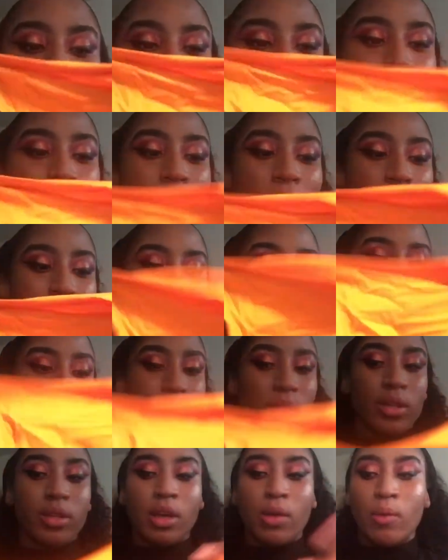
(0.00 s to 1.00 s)
happy with
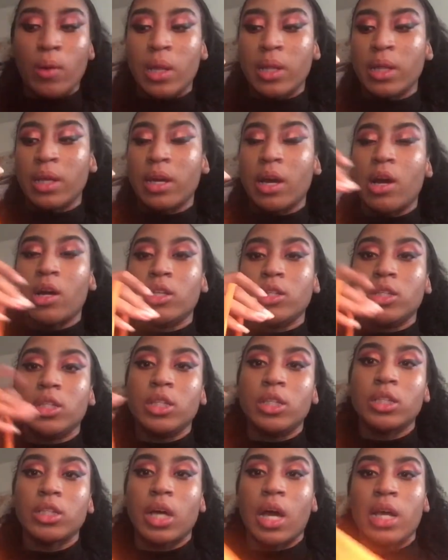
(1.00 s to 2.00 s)
this. I really like how it
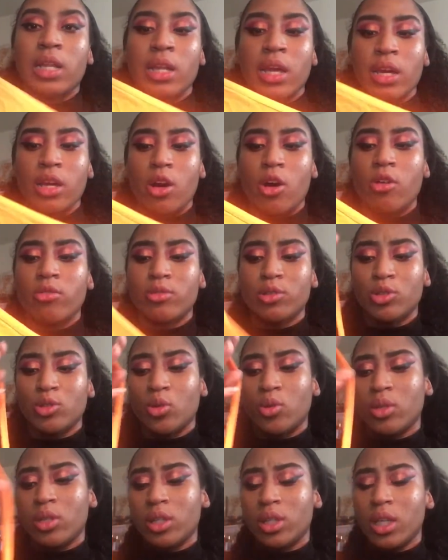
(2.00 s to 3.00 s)
looks. I like off the
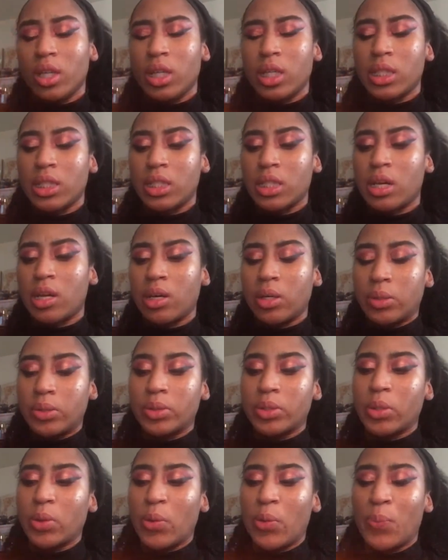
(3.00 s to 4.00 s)
shoulder things now.
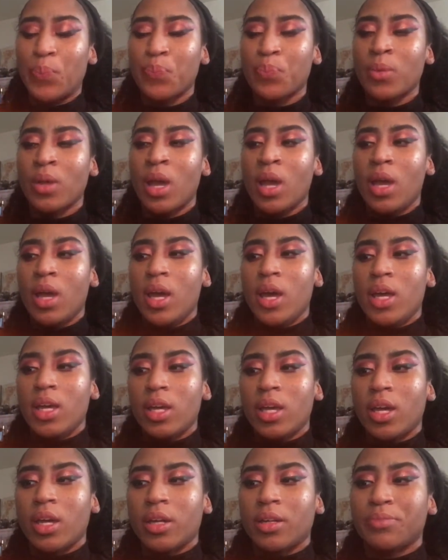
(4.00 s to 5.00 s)
So
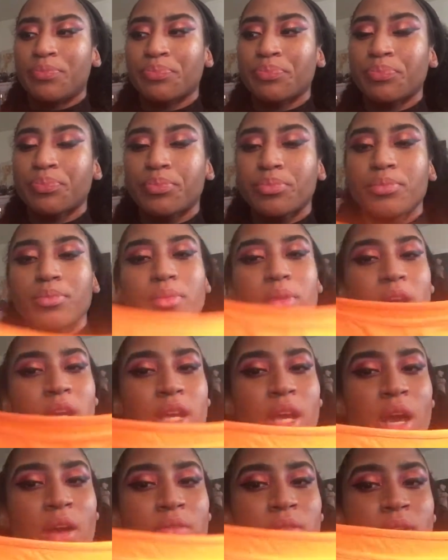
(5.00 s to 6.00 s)
yeah, they